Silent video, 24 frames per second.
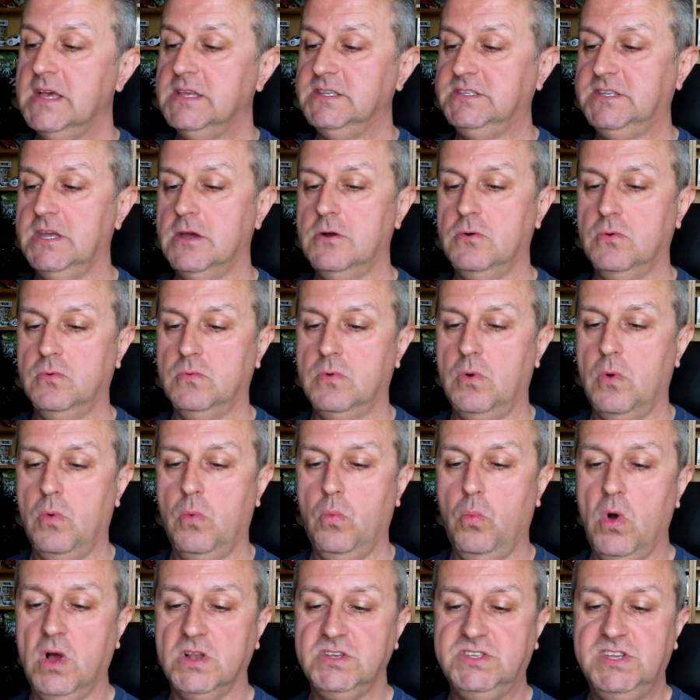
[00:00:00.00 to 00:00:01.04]
So
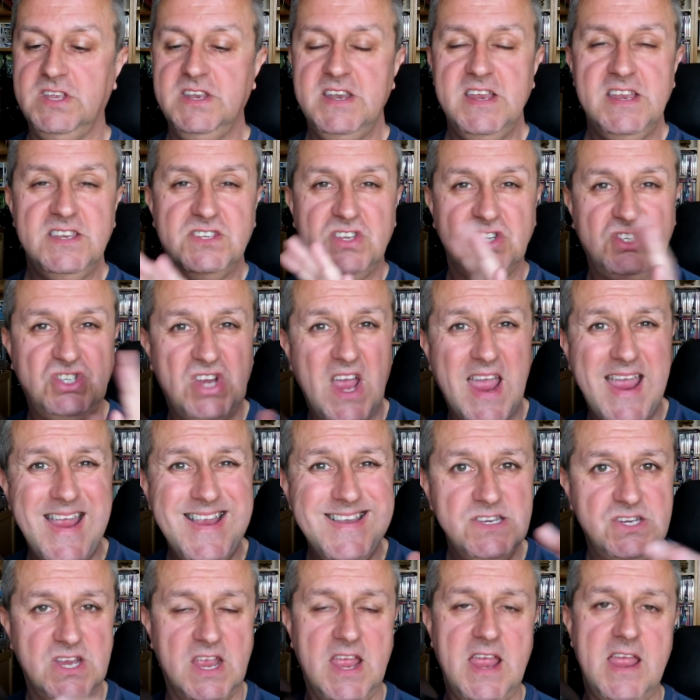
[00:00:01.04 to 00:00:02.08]
what do you need to
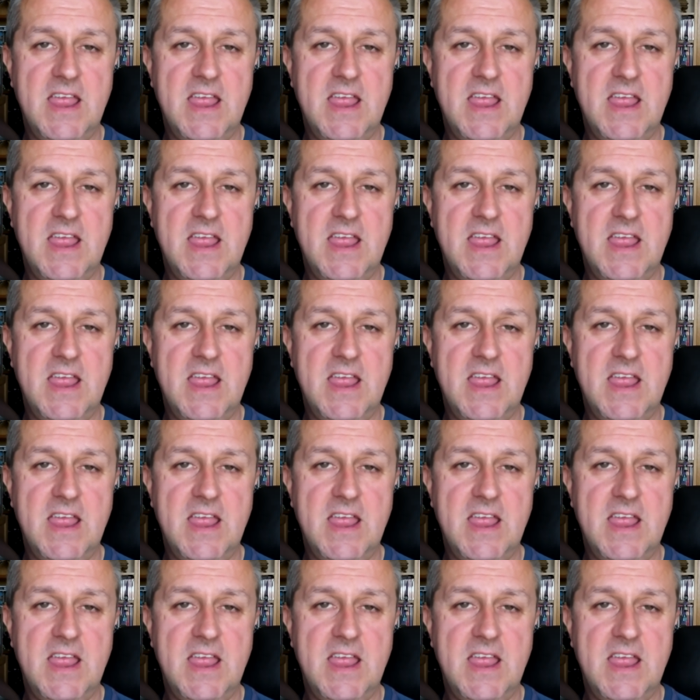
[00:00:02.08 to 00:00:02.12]
change